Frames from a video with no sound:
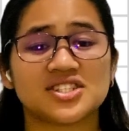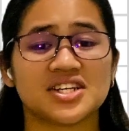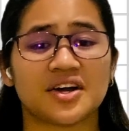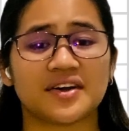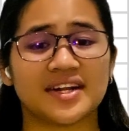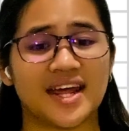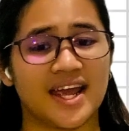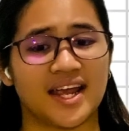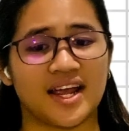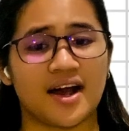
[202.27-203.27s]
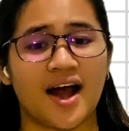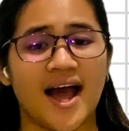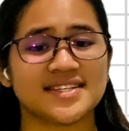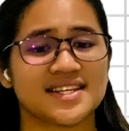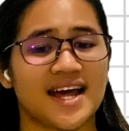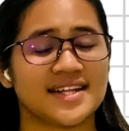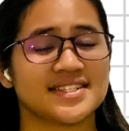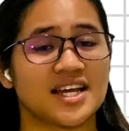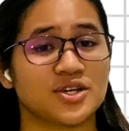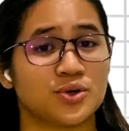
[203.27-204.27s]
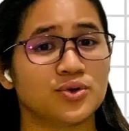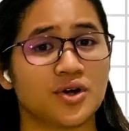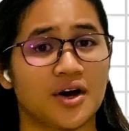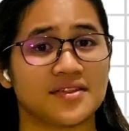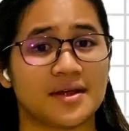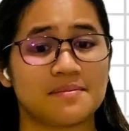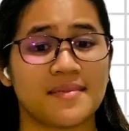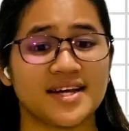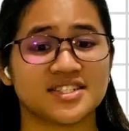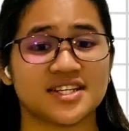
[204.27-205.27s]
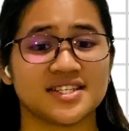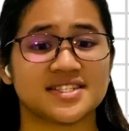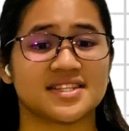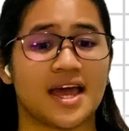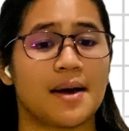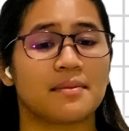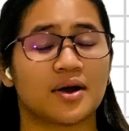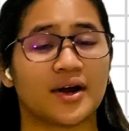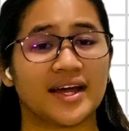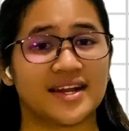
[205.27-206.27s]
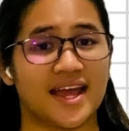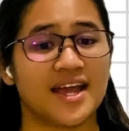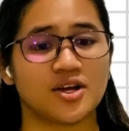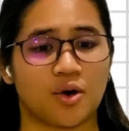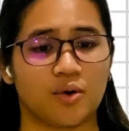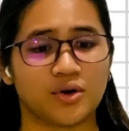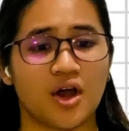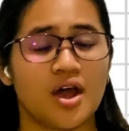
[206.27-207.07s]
tRNA has an anticodon that matches the mRNA code,